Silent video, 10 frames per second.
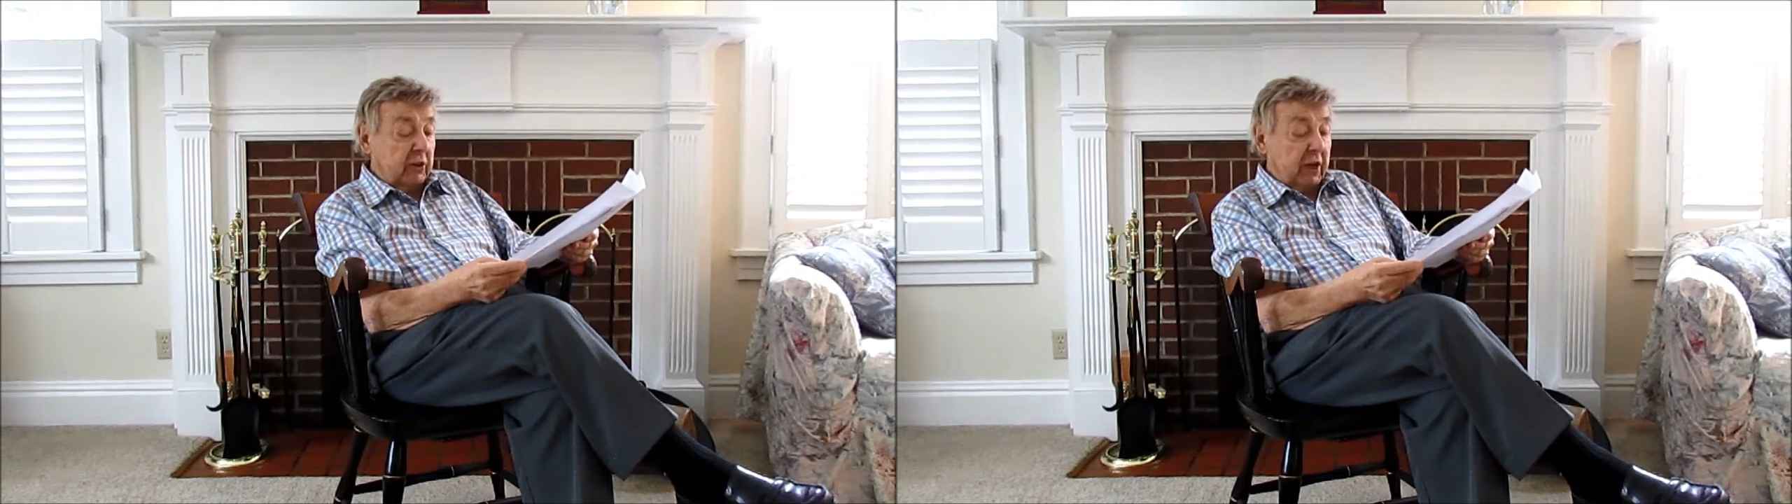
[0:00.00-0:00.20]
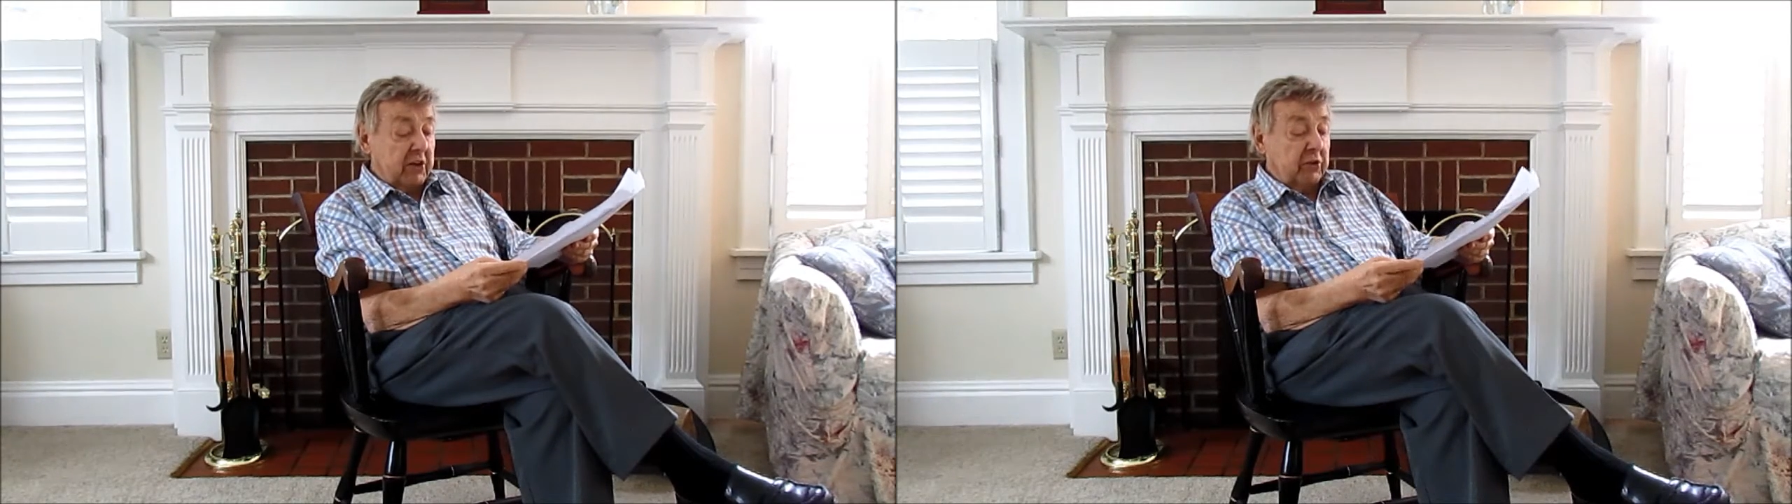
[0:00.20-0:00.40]

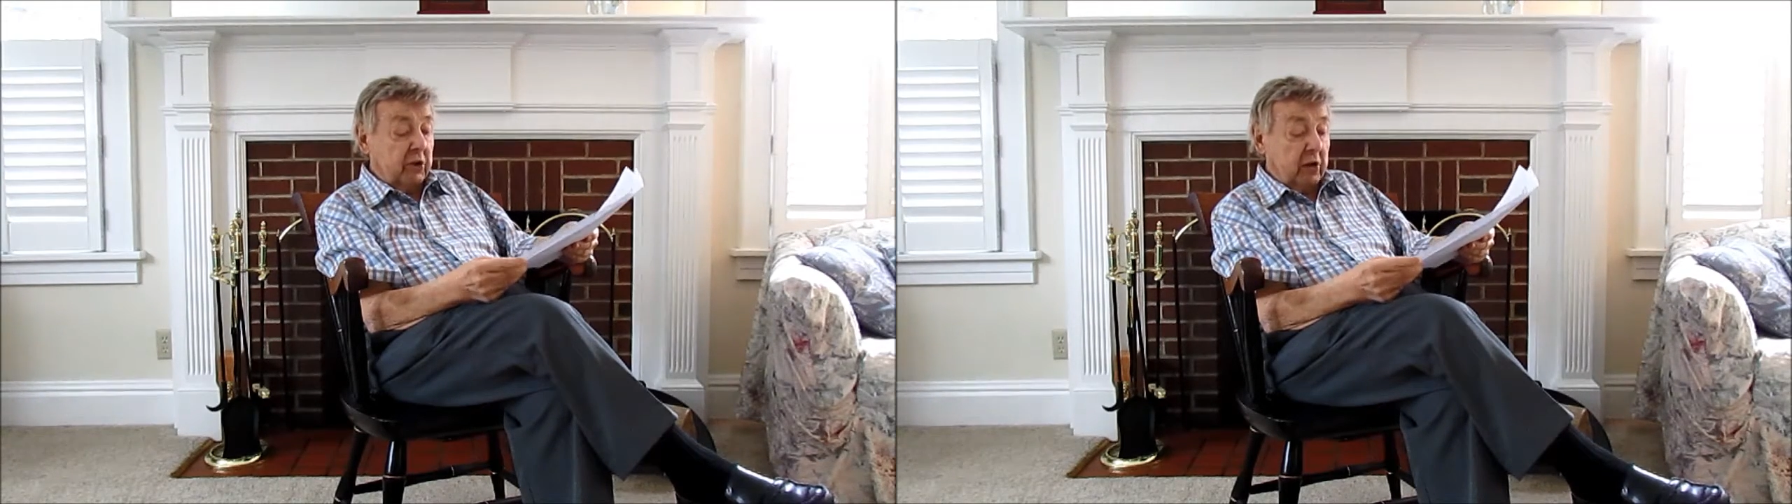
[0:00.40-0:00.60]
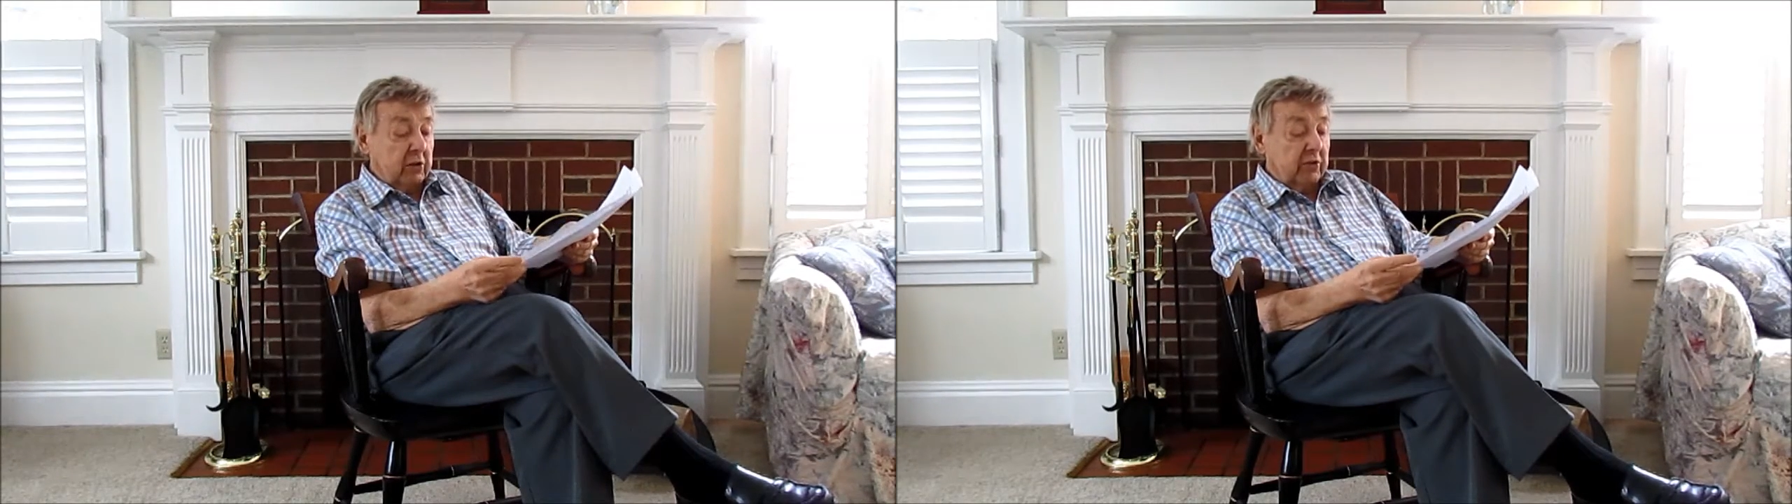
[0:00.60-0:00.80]

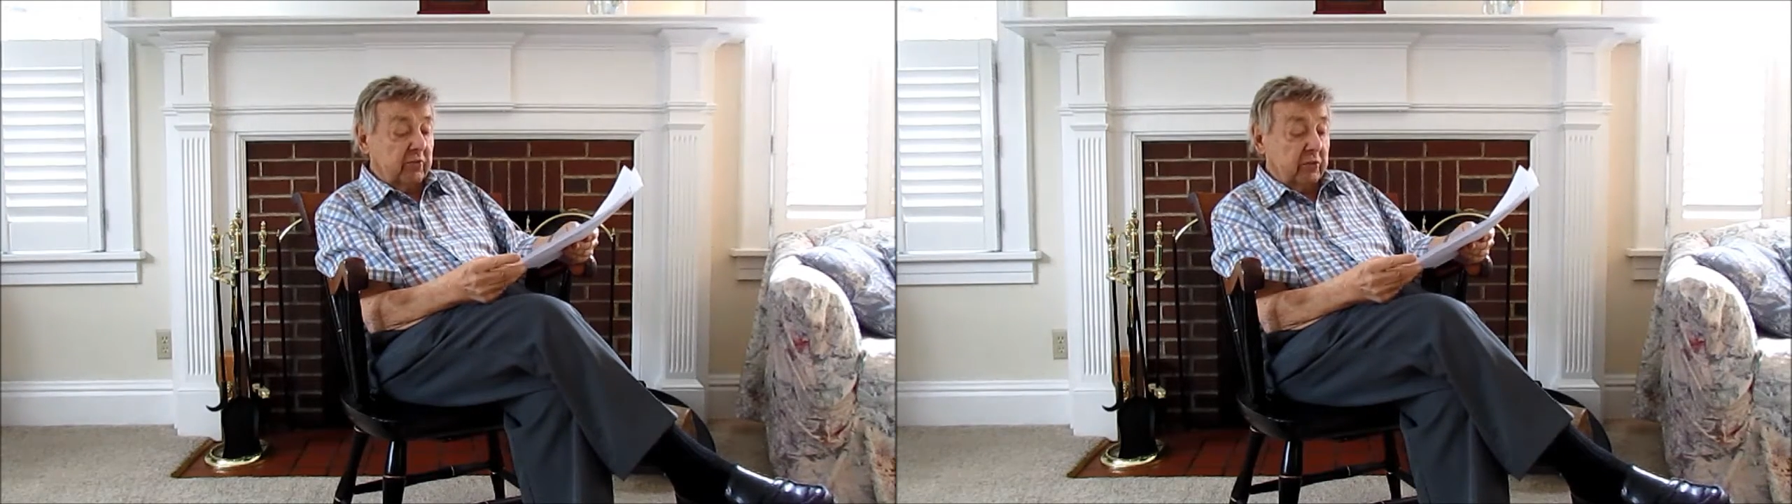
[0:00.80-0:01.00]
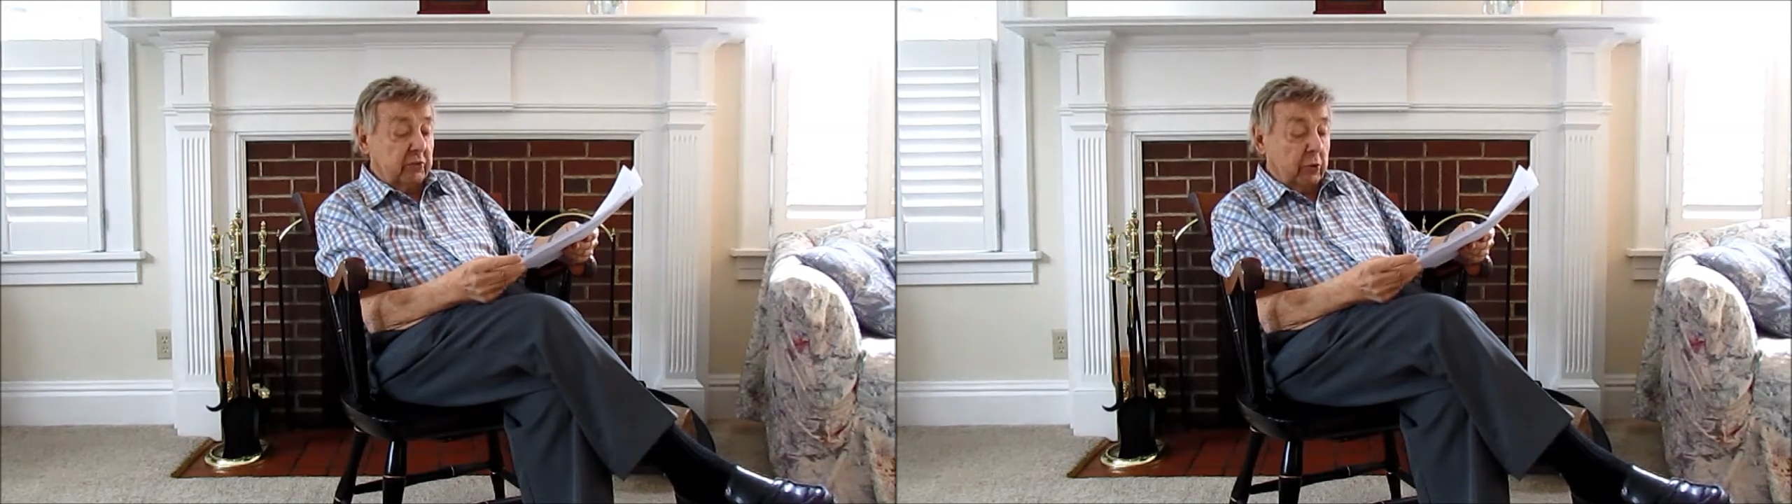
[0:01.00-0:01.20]
light-colored
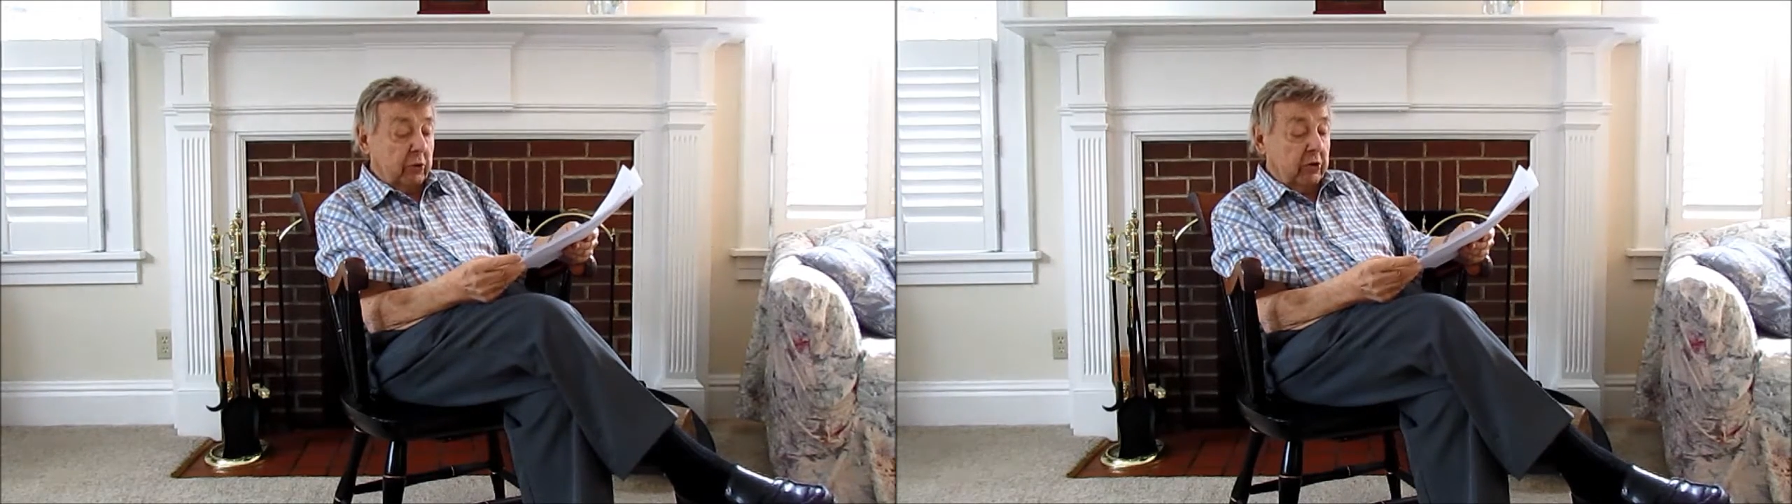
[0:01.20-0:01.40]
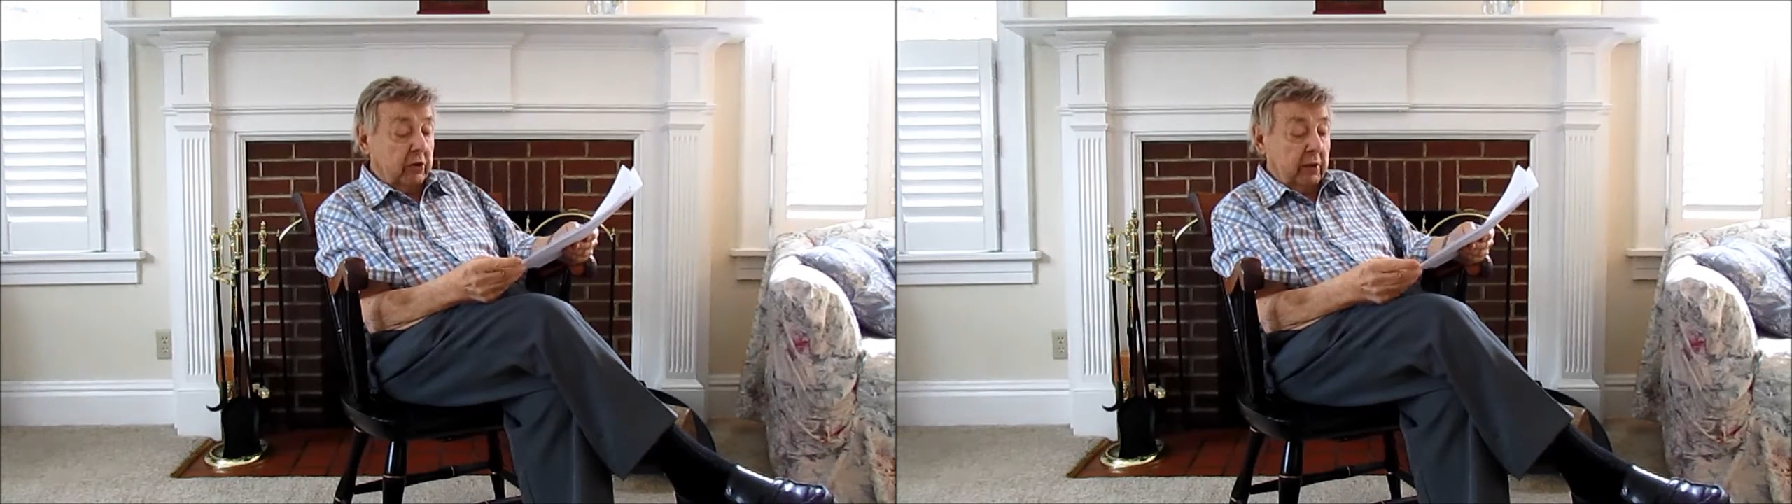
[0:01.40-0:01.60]
fedora